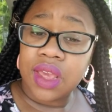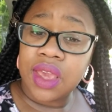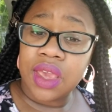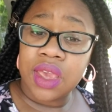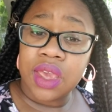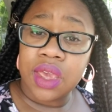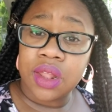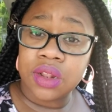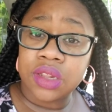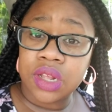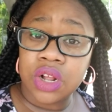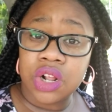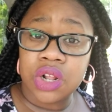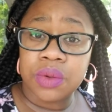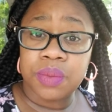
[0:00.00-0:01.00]
and
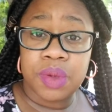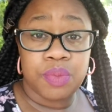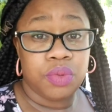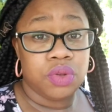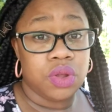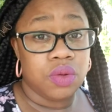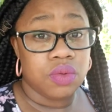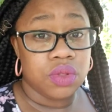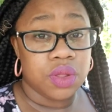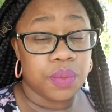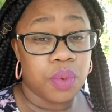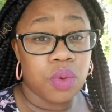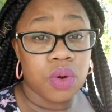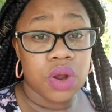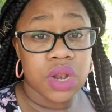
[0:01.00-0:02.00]
certain people don't
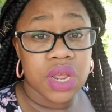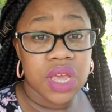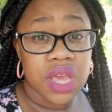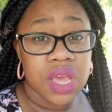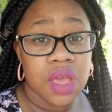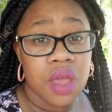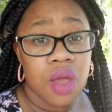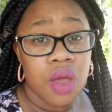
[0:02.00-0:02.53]
support it